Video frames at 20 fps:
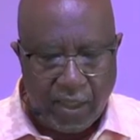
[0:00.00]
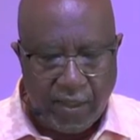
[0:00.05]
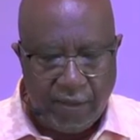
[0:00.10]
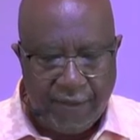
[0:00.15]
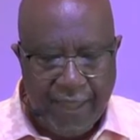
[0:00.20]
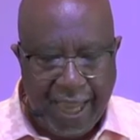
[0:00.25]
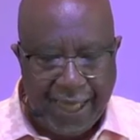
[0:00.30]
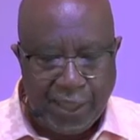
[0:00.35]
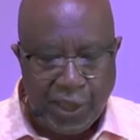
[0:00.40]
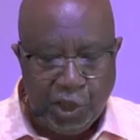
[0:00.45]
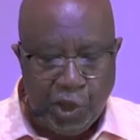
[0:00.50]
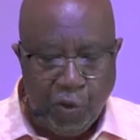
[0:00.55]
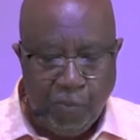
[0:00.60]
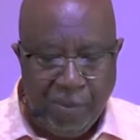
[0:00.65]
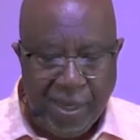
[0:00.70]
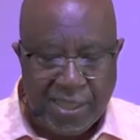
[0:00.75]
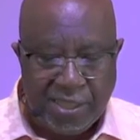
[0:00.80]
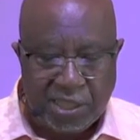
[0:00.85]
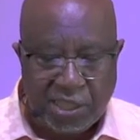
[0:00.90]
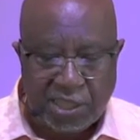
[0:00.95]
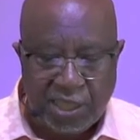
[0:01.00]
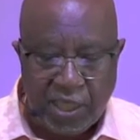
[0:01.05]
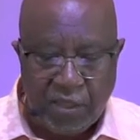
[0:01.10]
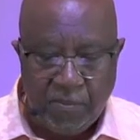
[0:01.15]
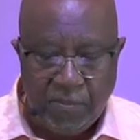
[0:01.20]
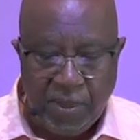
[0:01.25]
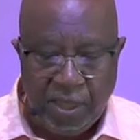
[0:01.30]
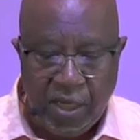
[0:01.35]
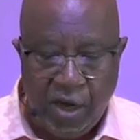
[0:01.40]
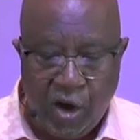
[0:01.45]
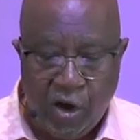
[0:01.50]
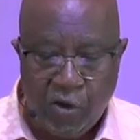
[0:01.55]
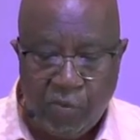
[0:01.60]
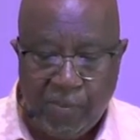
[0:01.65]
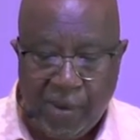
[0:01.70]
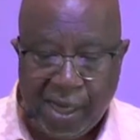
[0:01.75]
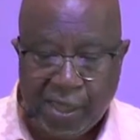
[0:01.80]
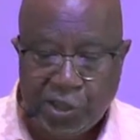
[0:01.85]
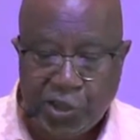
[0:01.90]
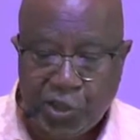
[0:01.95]
That you may send me on
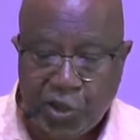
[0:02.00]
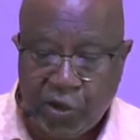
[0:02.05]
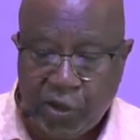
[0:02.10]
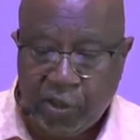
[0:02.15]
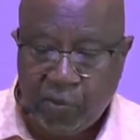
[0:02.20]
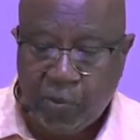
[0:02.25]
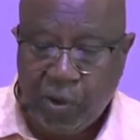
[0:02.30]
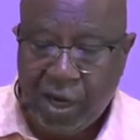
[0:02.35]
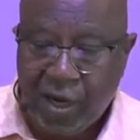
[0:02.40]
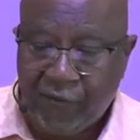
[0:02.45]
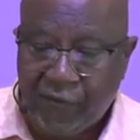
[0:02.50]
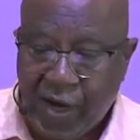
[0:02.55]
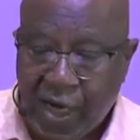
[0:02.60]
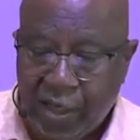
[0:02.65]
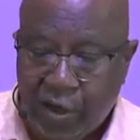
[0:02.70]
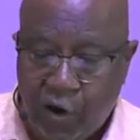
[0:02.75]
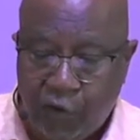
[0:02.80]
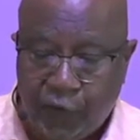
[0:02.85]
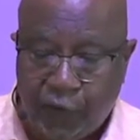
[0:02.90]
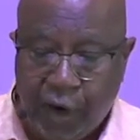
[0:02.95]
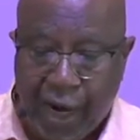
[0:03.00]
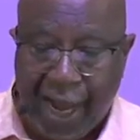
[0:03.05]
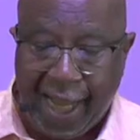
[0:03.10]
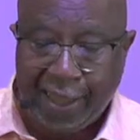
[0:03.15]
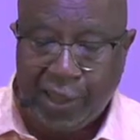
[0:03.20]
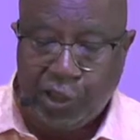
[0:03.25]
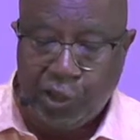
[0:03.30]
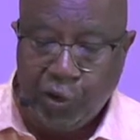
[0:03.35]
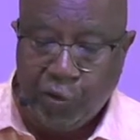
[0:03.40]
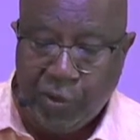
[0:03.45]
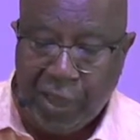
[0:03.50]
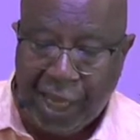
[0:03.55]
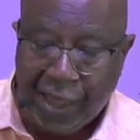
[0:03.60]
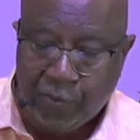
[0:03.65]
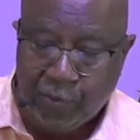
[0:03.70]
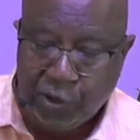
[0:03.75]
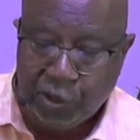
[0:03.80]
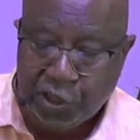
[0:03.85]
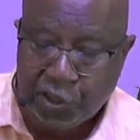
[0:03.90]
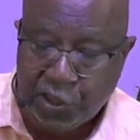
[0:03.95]
my journey wherever I go, for I do
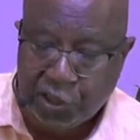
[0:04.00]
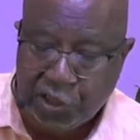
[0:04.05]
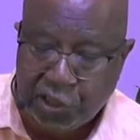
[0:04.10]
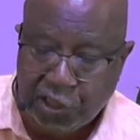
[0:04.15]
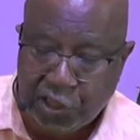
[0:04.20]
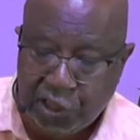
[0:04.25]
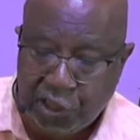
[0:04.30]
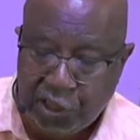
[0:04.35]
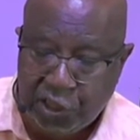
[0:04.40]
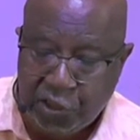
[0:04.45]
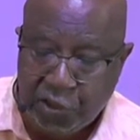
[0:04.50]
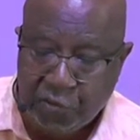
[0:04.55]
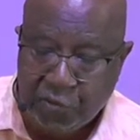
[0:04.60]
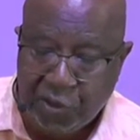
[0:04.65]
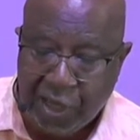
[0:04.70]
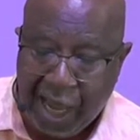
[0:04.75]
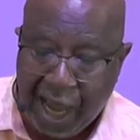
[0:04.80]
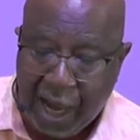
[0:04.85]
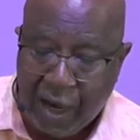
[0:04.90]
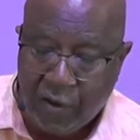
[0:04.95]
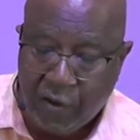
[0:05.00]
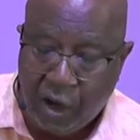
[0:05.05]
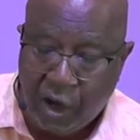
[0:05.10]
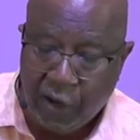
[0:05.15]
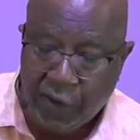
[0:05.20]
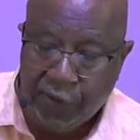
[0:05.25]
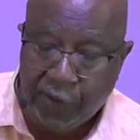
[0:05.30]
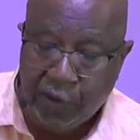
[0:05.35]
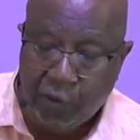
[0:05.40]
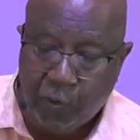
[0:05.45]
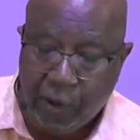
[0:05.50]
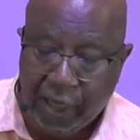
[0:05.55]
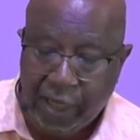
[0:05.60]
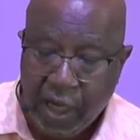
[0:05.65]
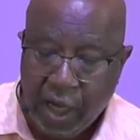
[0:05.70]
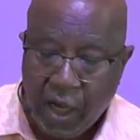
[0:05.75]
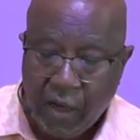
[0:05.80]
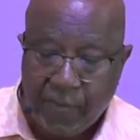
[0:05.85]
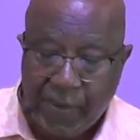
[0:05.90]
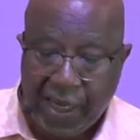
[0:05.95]
not wish to see you now on the way,
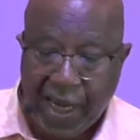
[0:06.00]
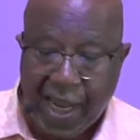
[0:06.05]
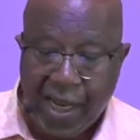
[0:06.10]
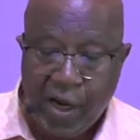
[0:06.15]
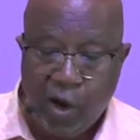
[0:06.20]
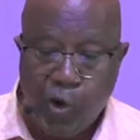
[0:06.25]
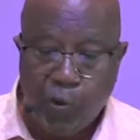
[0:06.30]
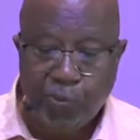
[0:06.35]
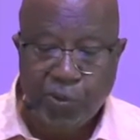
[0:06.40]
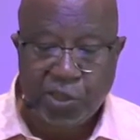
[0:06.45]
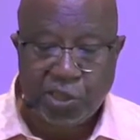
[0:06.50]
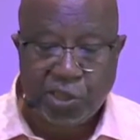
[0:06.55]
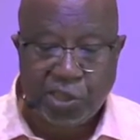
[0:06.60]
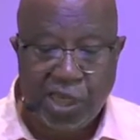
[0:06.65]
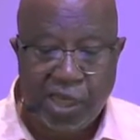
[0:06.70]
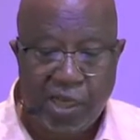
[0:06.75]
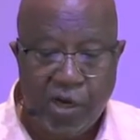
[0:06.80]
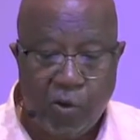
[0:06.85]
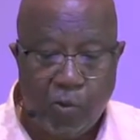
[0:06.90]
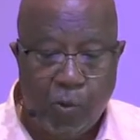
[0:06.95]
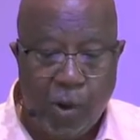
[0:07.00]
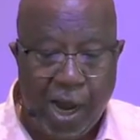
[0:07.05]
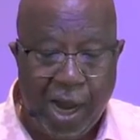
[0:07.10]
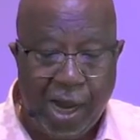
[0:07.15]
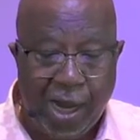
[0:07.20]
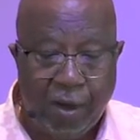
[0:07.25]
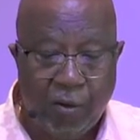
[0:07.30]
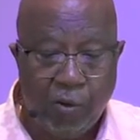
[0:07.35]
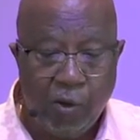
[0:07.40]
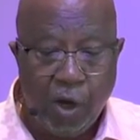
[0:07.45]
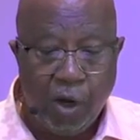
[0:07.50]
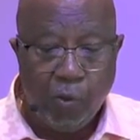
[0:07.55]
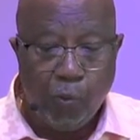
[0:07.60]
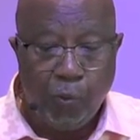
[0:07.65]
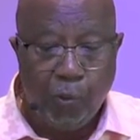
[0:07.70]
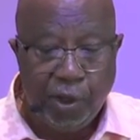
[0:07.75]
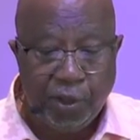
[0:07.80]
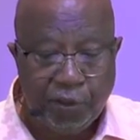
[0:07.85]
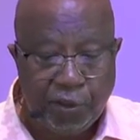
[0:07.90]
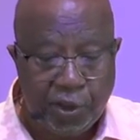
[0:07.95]
but I hope to stay a while
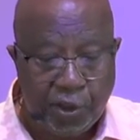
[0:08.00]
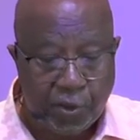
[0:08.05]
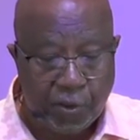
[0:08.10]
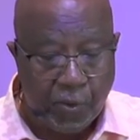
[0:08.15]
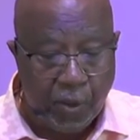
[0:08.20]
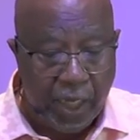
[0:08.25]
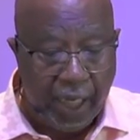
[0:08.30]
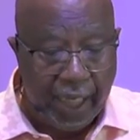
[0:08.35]
with you